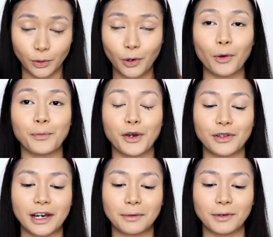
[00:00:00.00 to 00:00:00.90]
Don't quote me
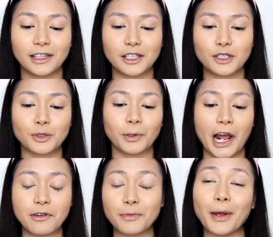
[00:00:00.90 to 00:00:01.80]
on that, but that's just what
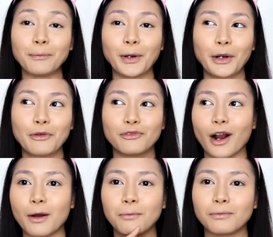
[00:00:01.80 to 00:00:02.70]
I remember
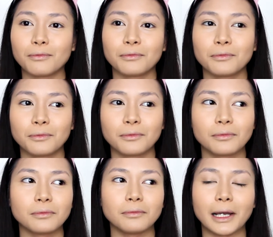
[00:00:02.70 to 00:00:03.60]
from
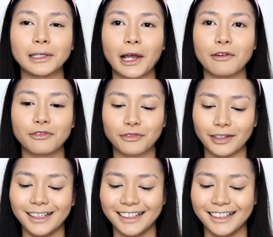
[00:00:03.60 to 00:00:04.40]
my life.